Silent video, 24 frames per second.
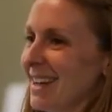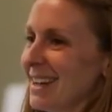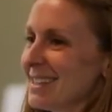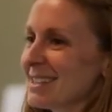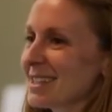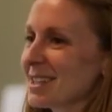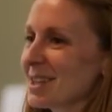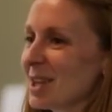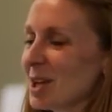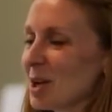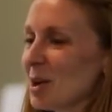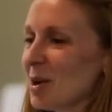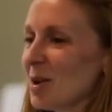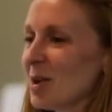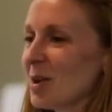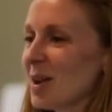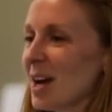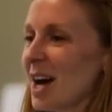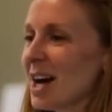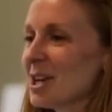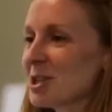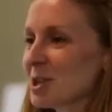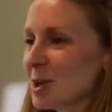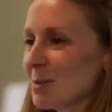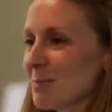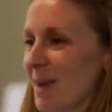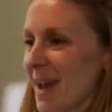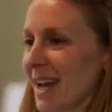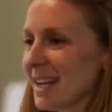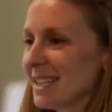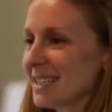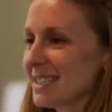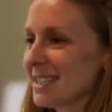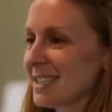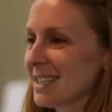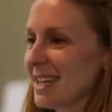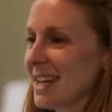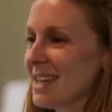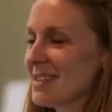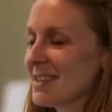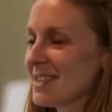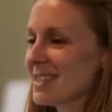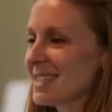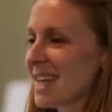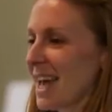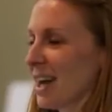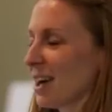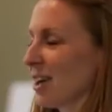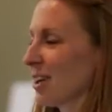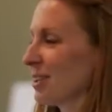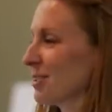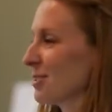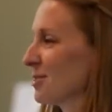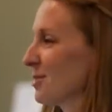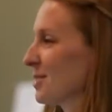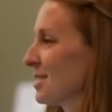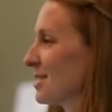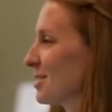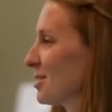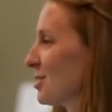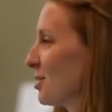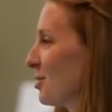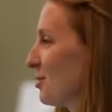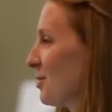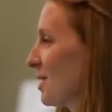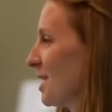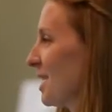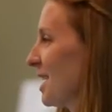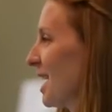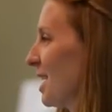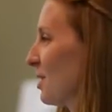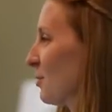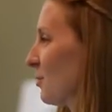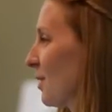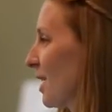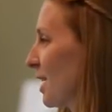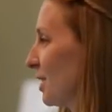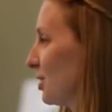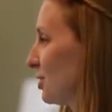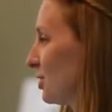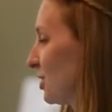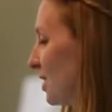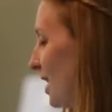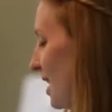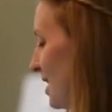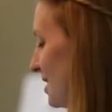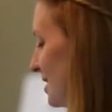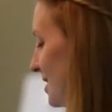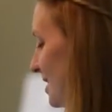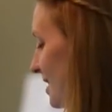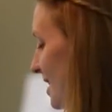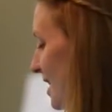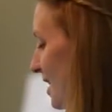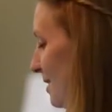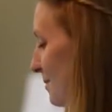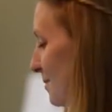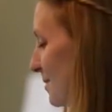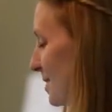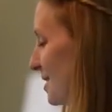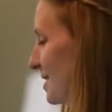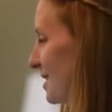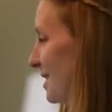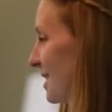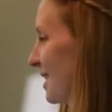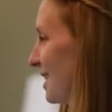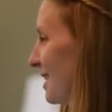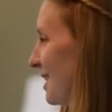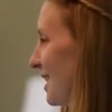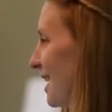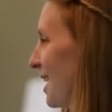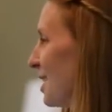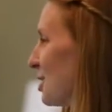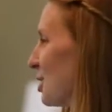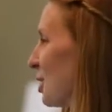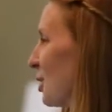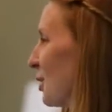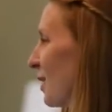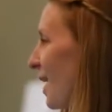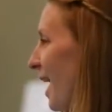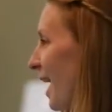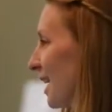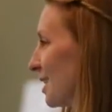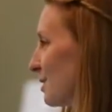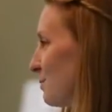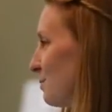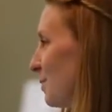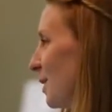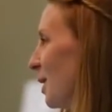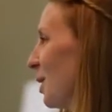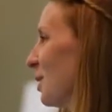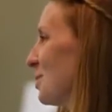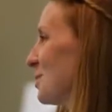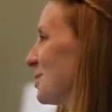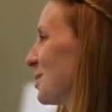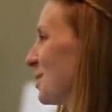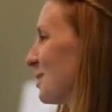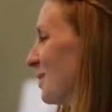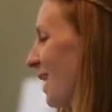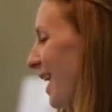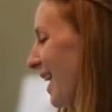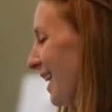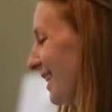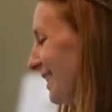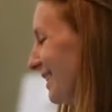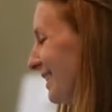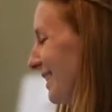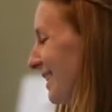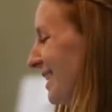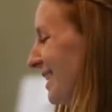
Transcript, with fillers: It's a little underbaked in the center, so it's gooey and rich and seems incorrect, but oh so right.